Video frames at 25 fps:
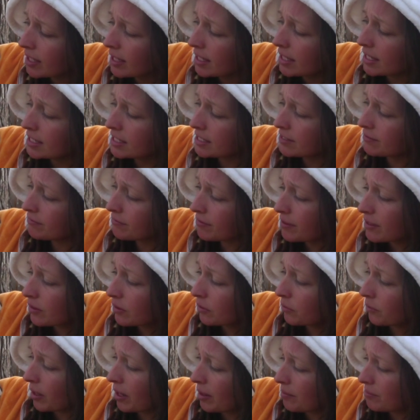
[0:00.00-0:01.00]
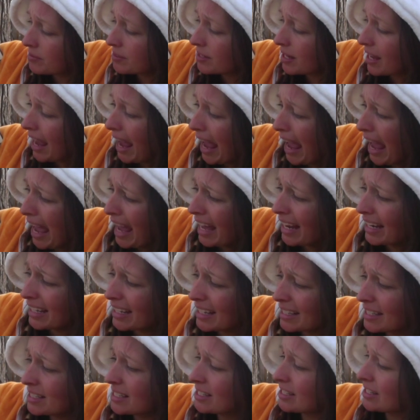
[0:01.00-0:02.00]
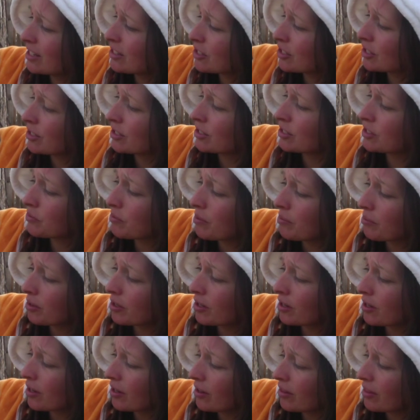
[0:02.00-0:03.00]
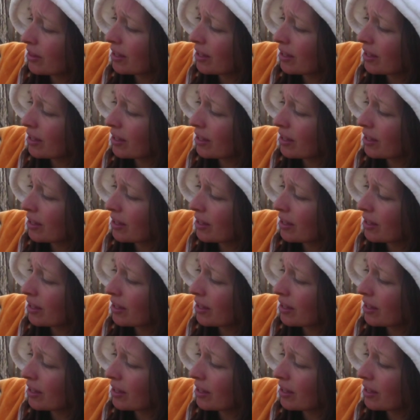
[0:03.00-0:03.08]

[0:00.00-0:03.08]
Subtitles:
Its feet are webbed, and it's such a good swimmer